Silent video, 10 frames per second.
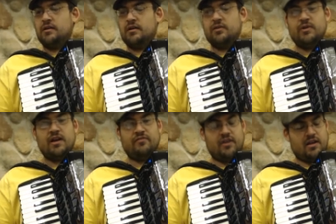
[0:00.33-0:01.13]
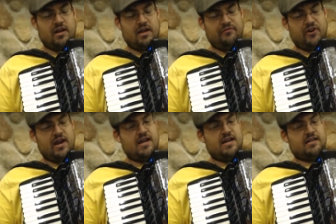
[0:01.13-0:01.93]
Here we have an F R
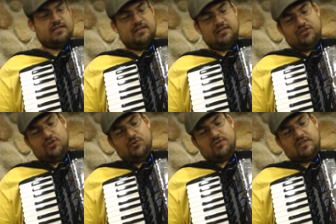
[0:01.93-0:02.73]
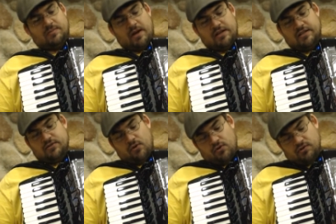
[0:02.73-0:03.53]
eight X. It is used. It's about a
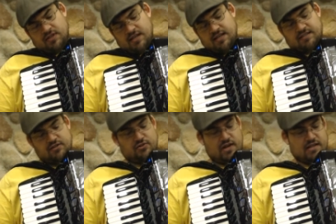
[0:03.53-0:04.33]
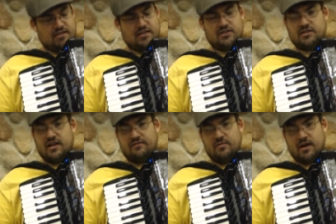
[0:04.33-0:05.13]
year old. It's in great condition.
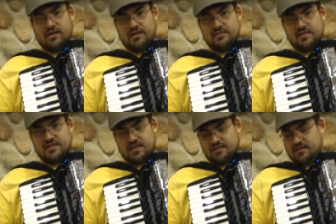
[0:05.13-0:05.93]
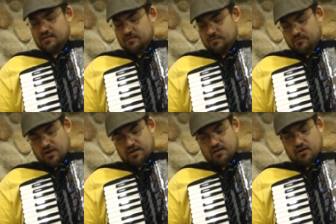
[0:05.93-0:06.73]
Every button has been tested and
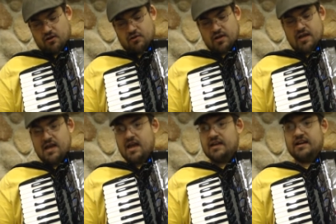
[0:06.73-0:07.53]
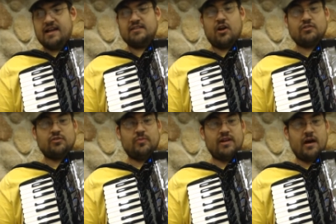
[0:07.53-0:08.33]
ready to go. And it has also
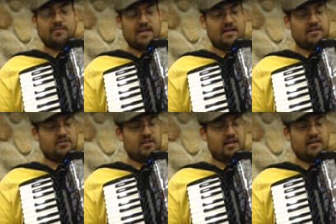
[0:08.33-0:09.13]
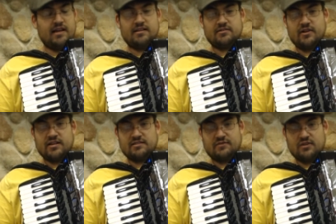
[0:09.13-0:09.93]
been updated to the latest,
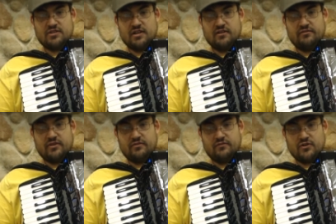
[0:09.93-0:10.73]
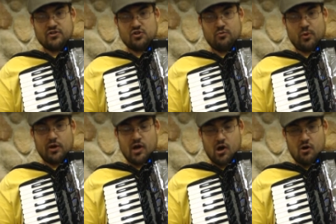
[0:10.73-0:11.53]
greatest version of version two
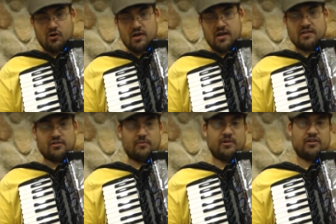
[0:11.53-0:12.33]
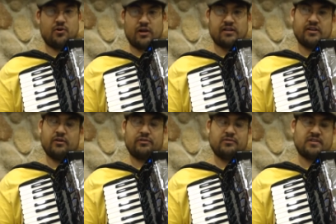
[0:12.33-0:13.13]
point oh. And so I'm going to quickly go
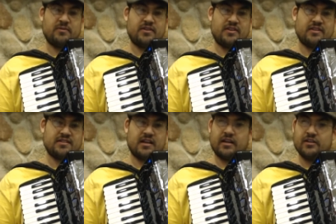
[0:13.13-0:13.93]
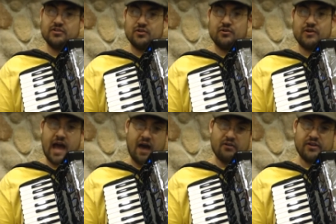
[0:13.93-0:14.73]
through some of the things that it can do
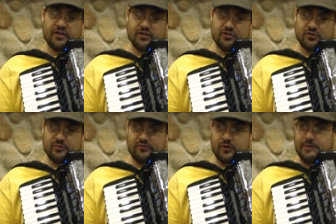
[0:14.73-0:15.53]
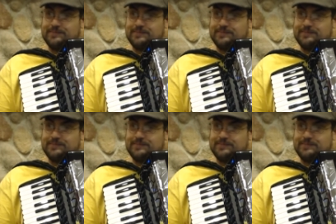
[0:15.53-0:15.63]
now that it couldn't do before.